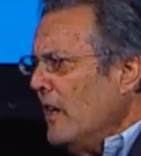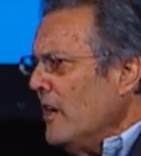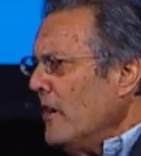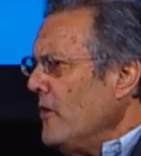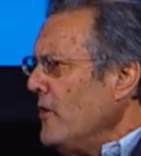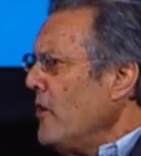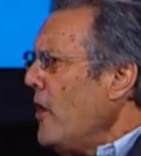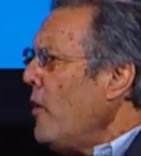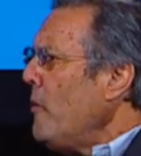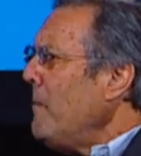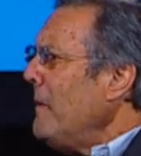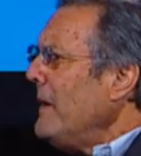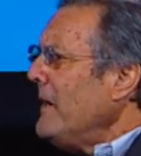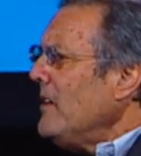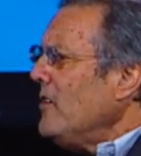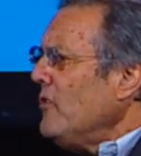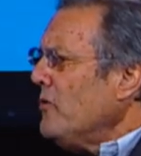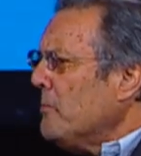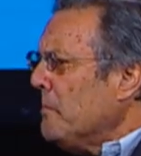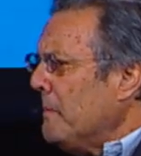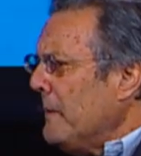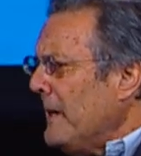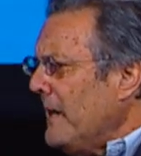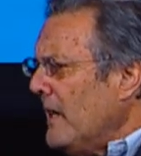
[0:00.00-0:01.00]

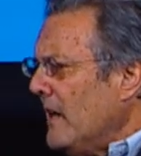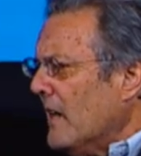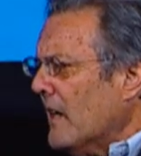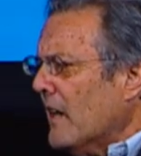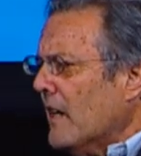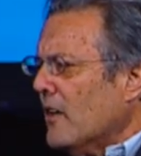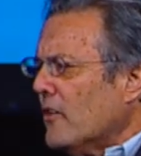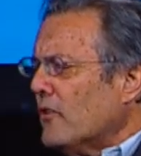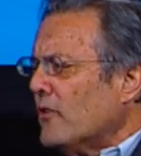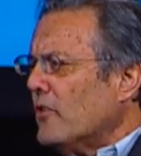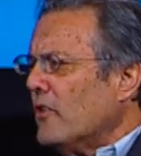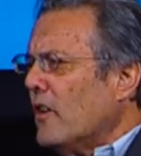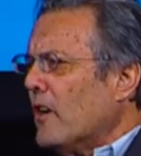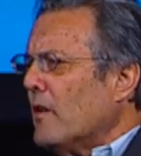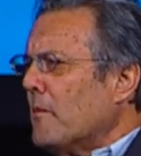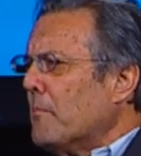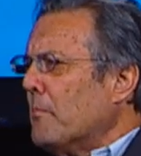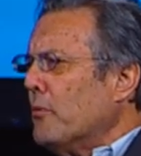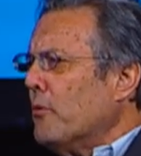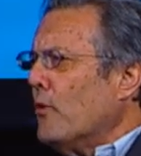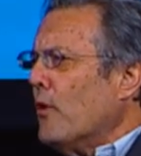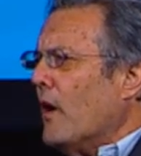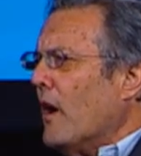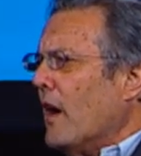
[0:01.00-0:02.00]
nobody's beating us on
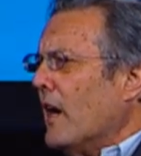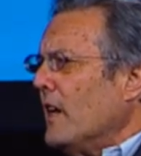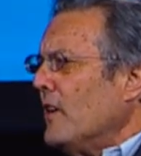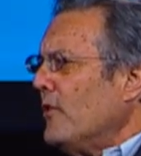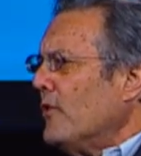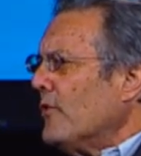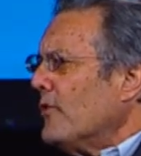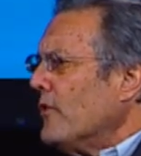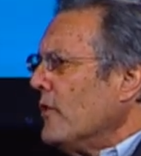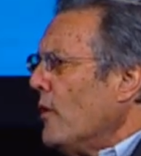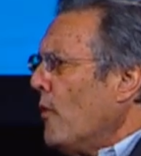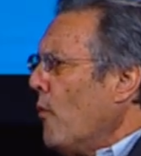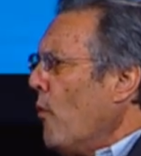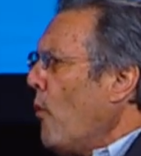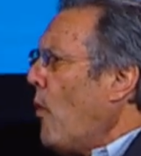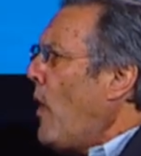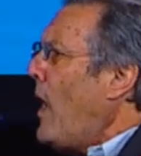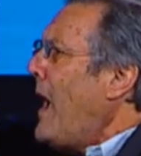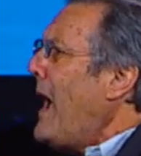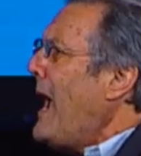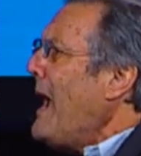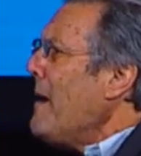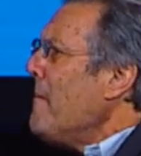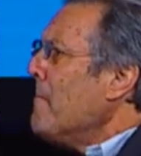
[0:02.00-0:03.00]
price,
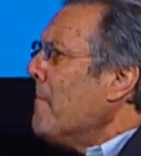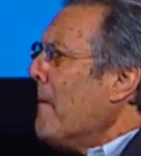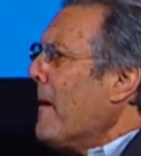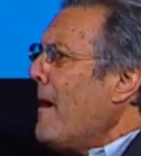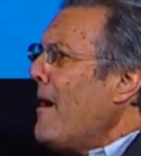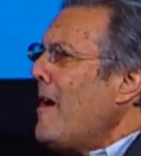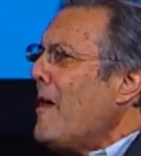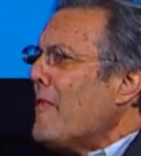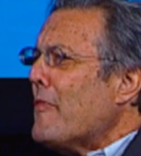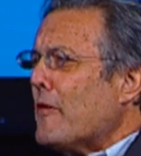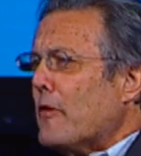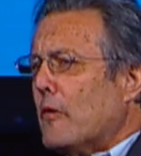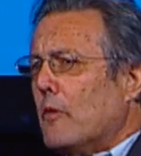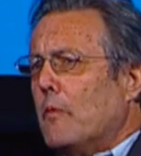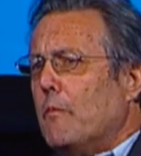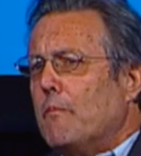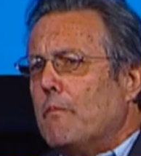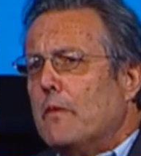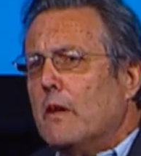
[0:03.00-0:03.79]
why bother?